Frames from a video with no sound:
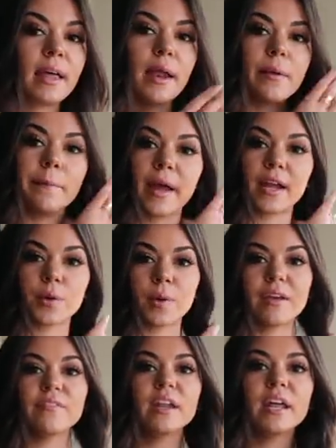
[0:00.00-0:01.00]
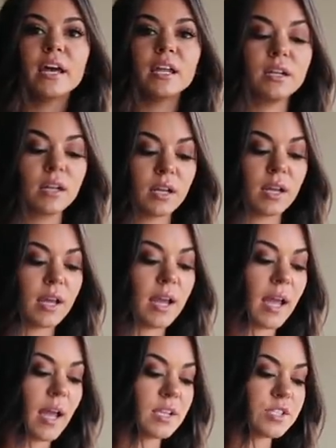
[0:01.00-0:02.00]
that I microwave it in.
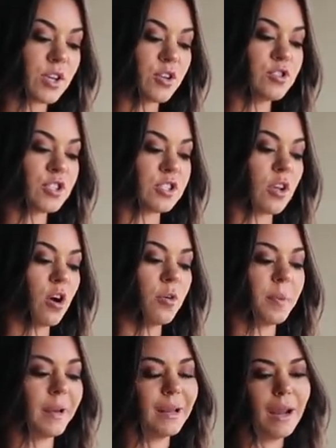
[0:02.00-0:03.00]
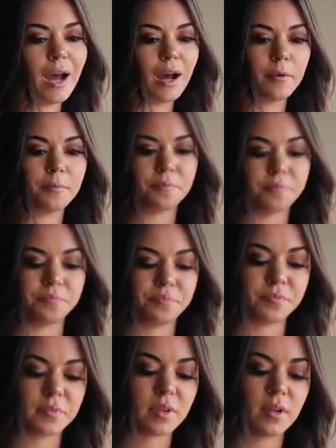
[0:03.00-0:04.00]
So you just open it up
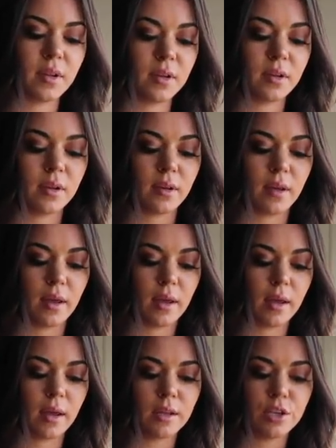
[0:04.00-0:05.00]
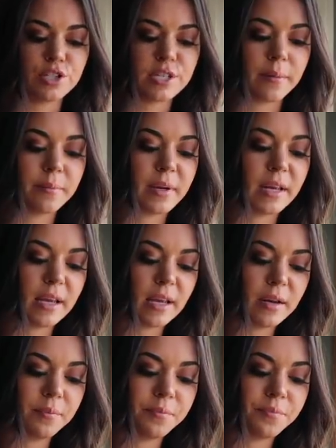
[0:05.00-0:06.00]
and you dump it
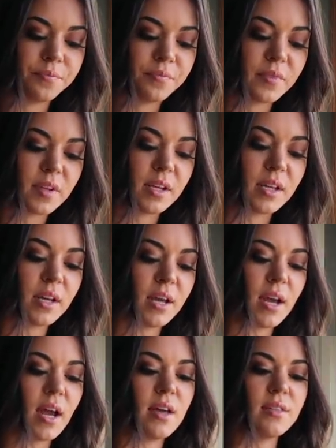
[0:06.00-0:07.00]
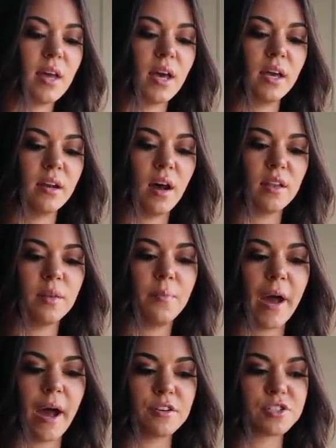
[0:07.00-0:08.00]
in. And then on the
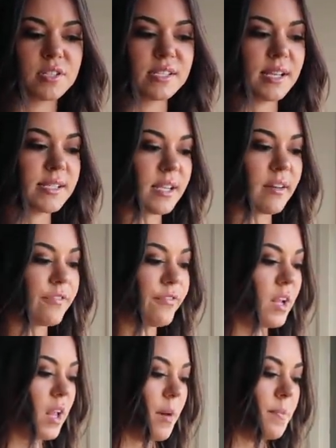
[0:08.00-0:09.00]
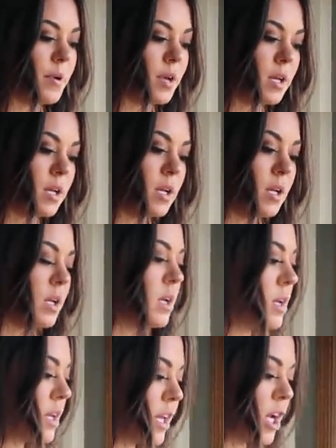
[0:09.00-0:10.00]
pouch it says like fill up
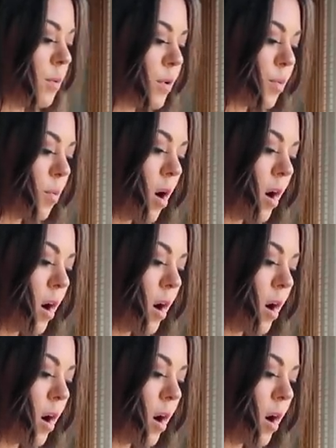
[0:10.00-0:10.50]
here with